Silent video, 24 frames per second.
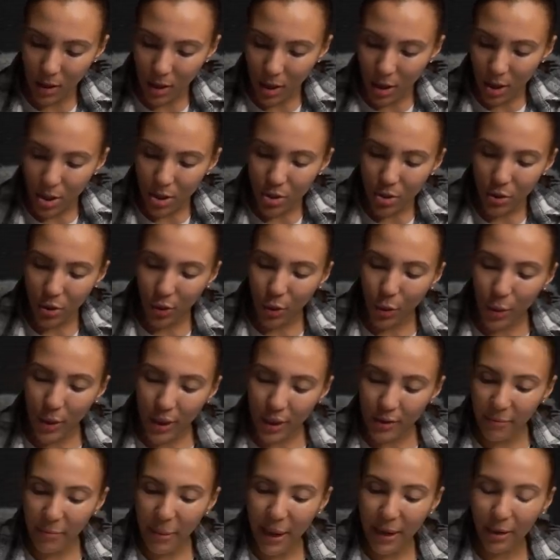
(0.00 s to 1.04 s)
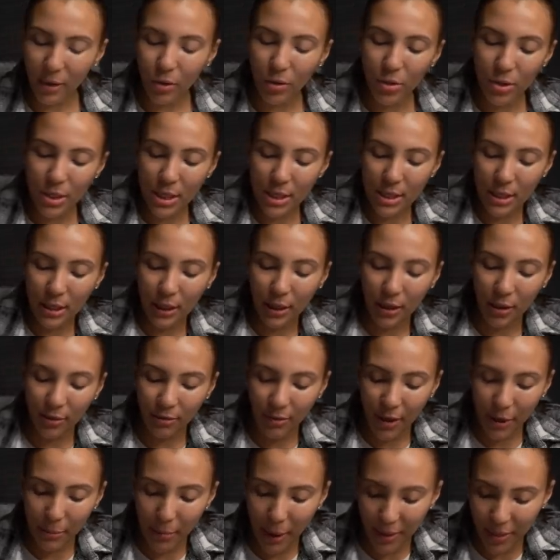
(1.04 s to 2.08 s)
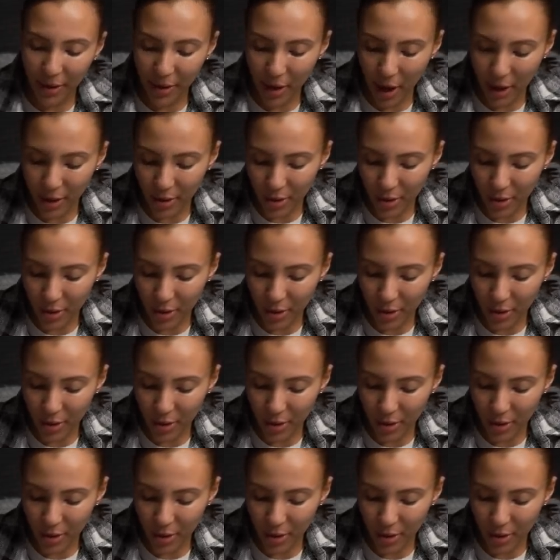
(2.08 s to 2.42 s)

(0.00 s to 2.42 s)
So the Queen of Pentacles is clarified by the Nine